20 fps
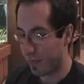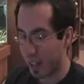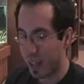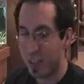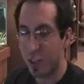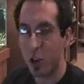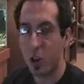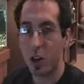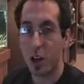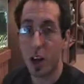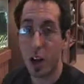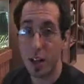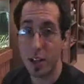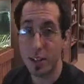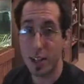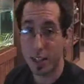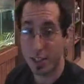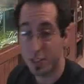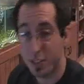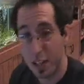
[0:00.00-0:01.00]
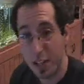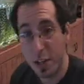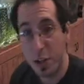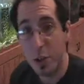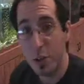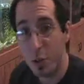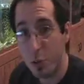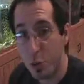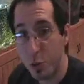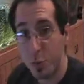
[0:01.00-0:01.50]
it's all context, and I know
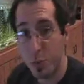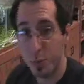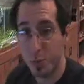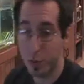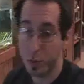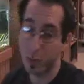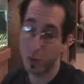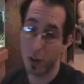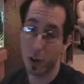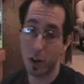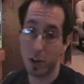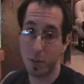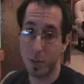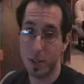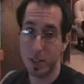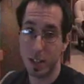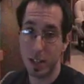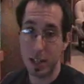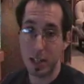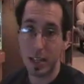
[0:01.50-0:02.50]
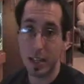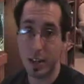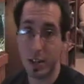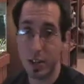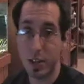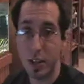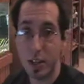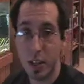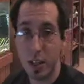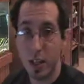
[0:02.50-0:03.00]
you talk about that
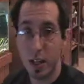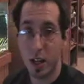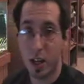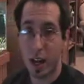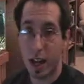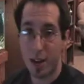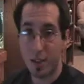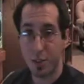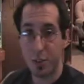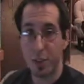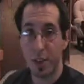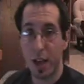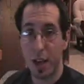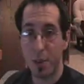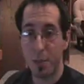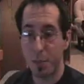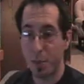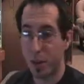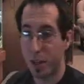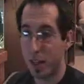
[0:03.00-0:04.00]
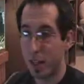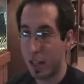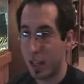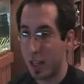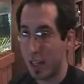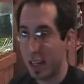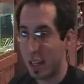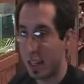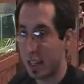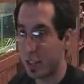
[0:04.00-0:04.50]
later after that, but
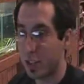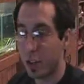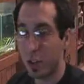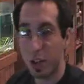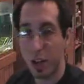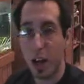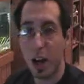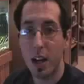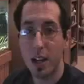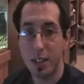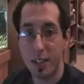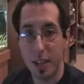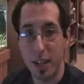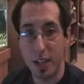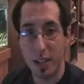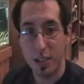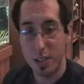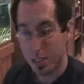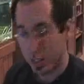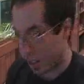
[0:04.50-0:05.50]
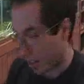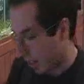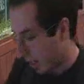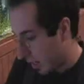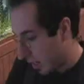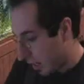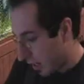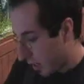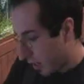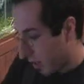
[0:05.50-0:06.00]
it's all context.
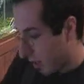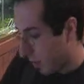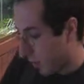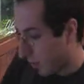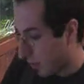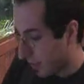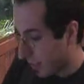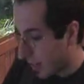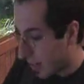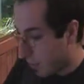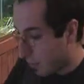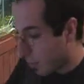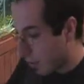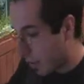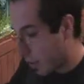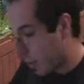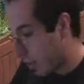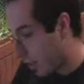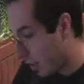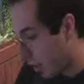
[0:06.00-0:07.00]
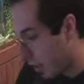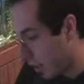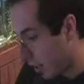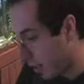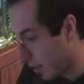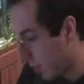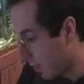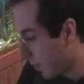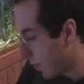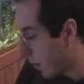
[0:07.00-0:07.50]
For example, in
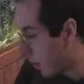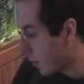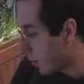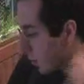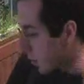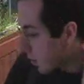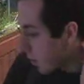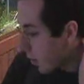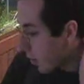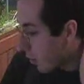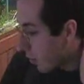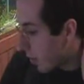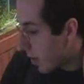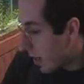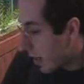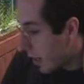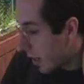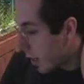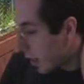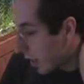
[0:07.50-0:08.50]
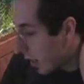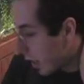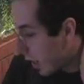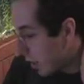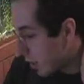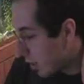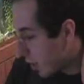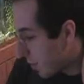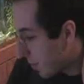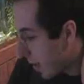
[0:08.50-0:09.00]
the verse 3,
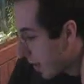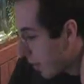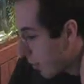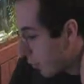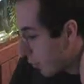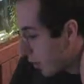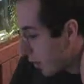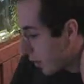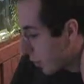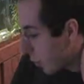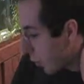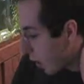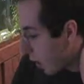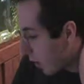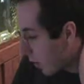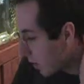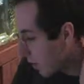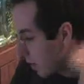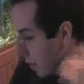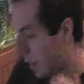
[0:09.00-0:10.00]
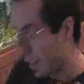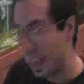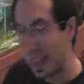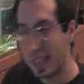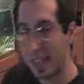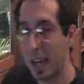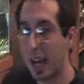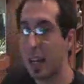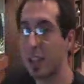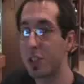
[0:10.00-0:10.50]
Jeremiah
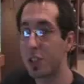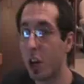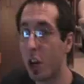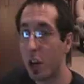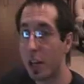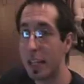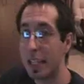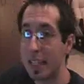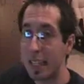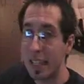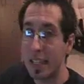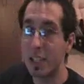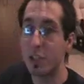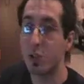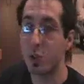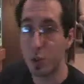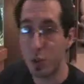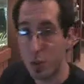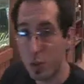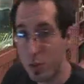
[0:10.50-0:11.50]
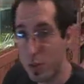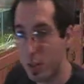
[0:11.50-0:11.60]
3:12, God's talking to Israel,